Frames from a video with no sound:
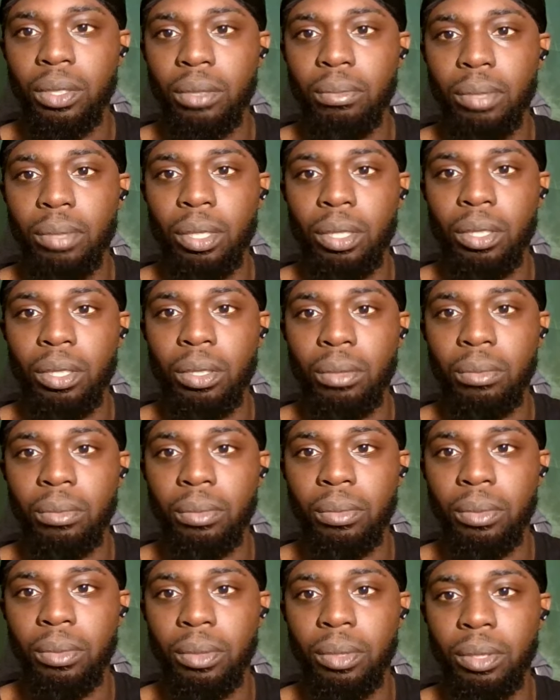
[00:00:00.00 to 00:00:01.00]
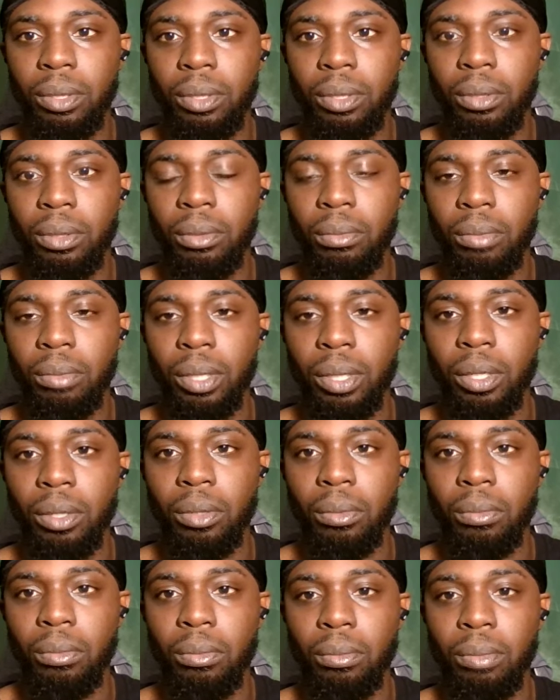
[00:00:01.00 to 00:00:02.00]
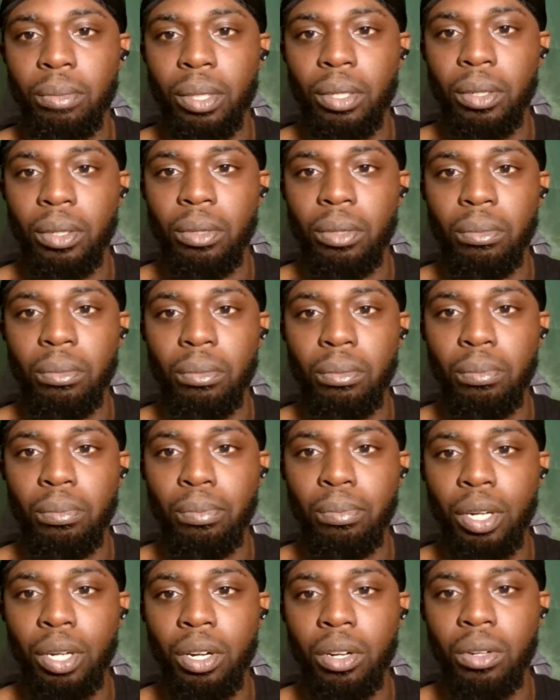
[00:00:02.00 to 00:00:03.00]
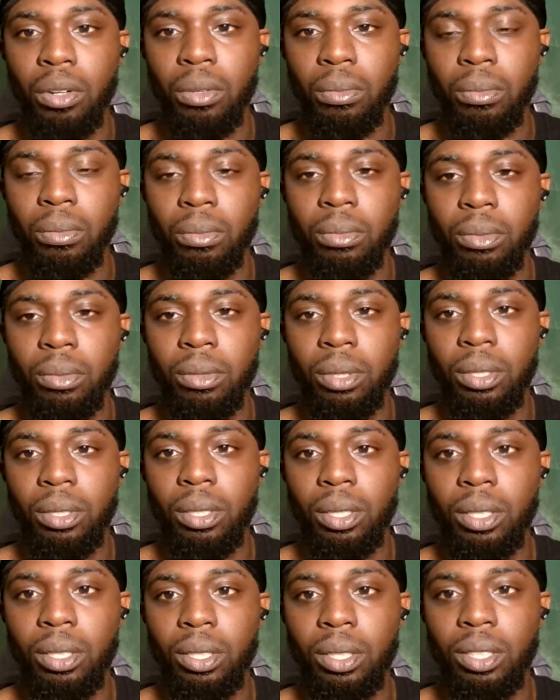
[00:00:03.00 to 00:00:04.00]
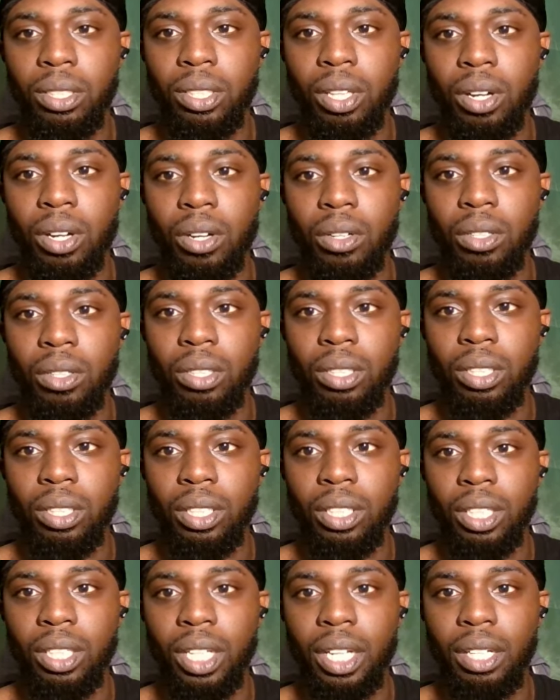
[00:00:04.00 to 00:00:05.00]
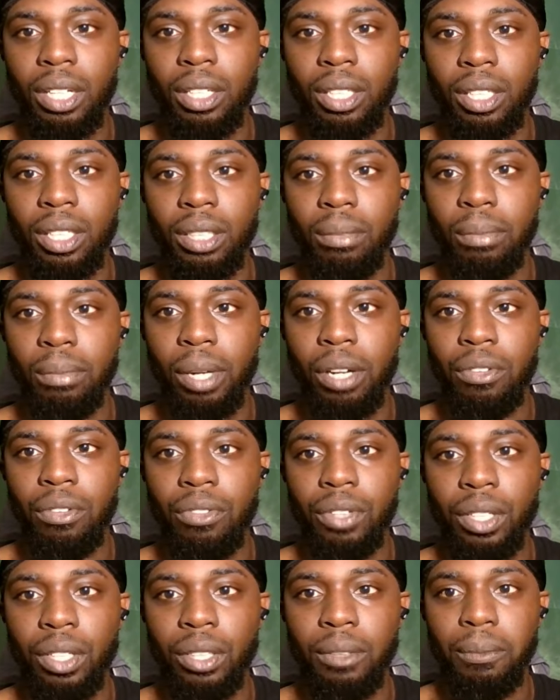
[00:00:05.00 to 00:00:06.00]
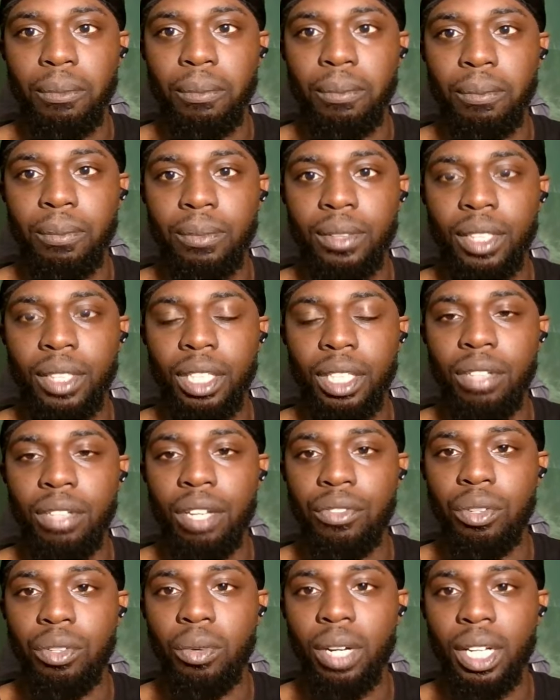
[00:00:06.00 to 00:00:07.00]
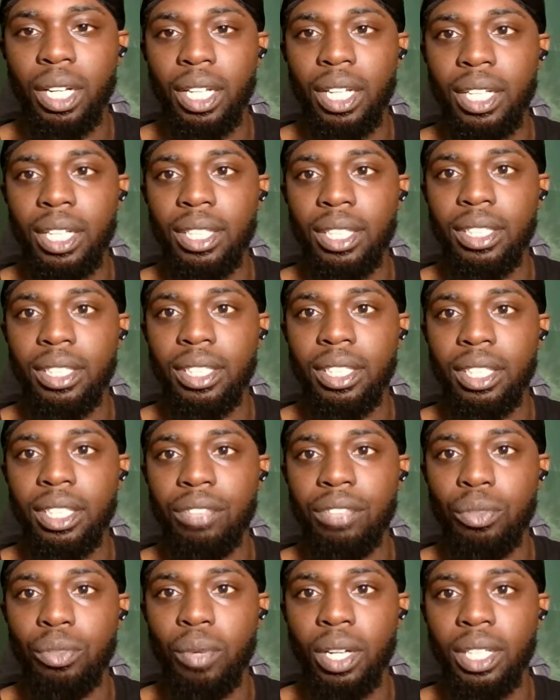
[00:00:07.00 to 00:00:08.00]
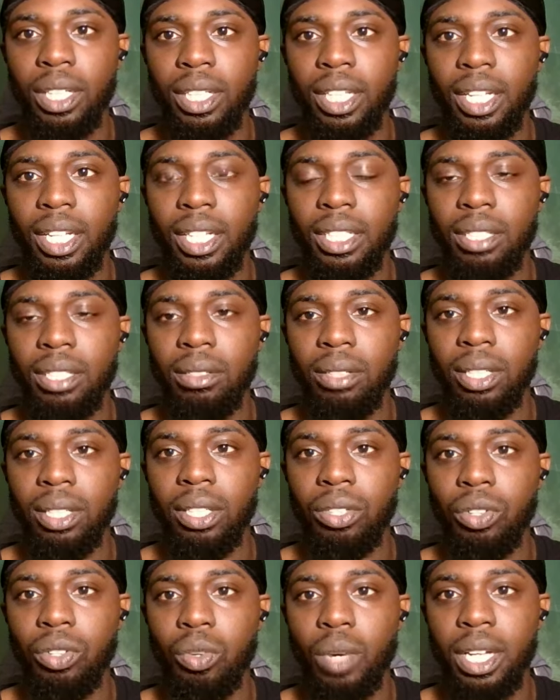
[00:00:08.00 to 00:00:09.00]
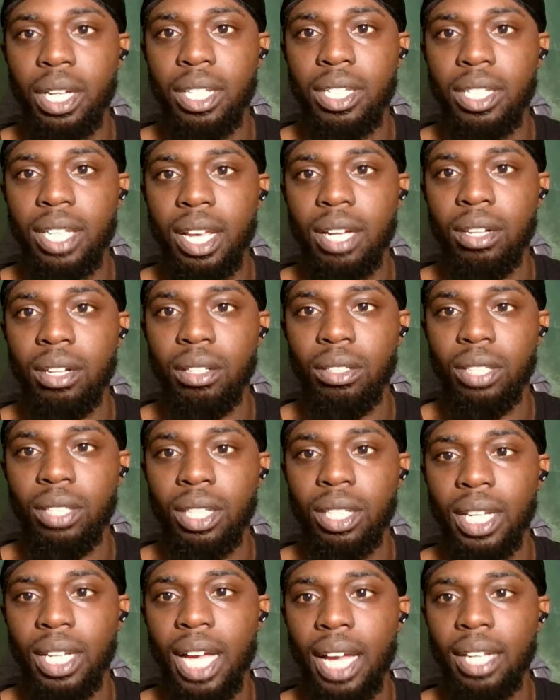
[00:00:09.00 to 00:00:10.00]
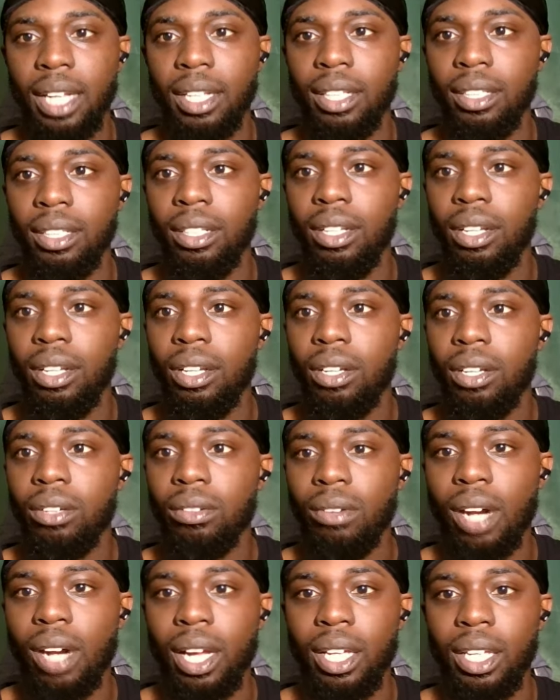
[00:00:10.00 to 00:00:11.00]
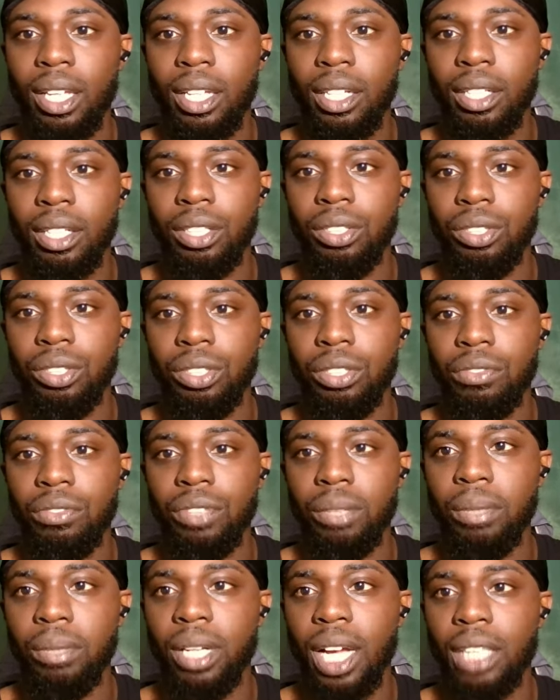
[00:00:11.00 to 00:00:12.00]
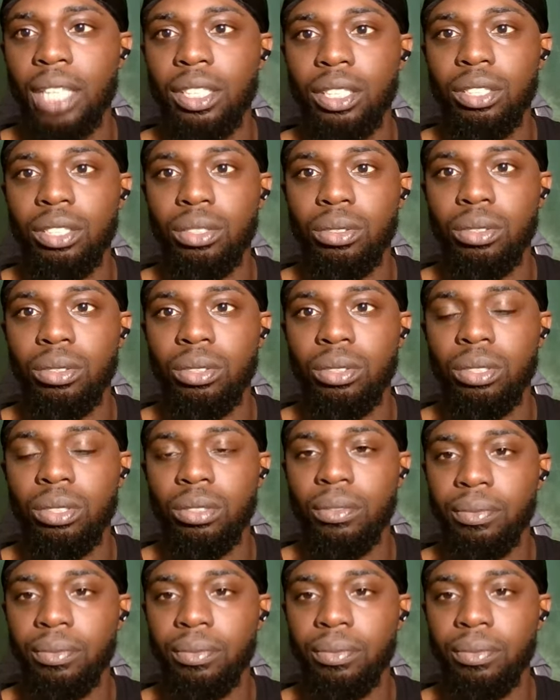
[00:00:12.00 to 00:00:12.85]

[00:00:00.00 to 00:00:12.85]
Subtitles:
boom, boom, boom, boom. So literally perfect. Even if you want to get into, if you wanted to get into a little quick sell, you could have got in right here. Use your Fibonacci tool